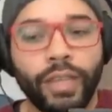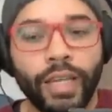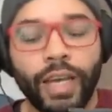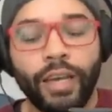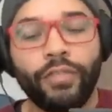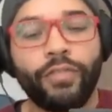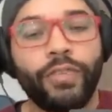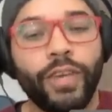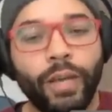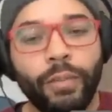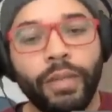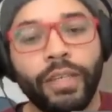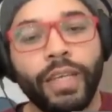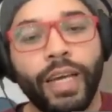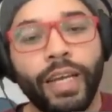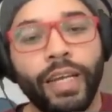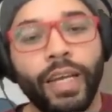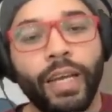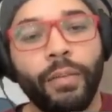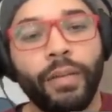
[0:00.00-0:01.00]
that family
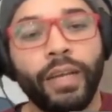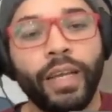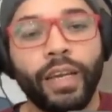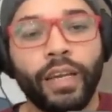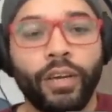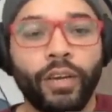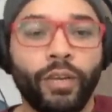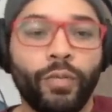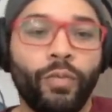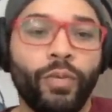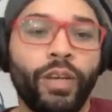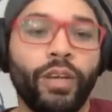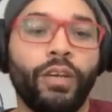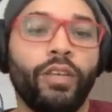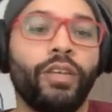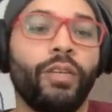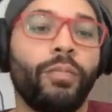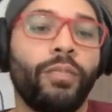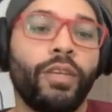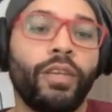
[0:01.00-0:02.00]
dynamic that could went
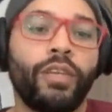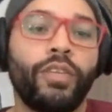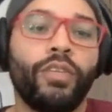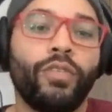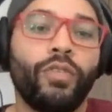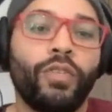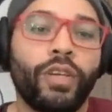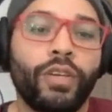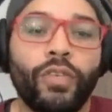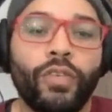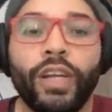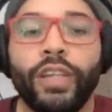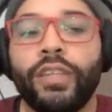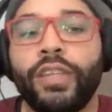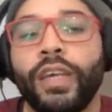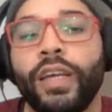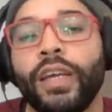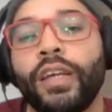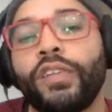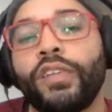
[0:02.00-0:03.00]
on to been doing
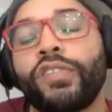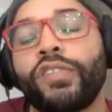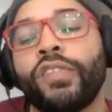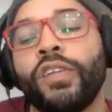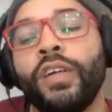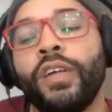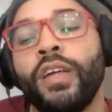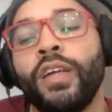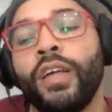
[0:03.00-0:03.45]
great things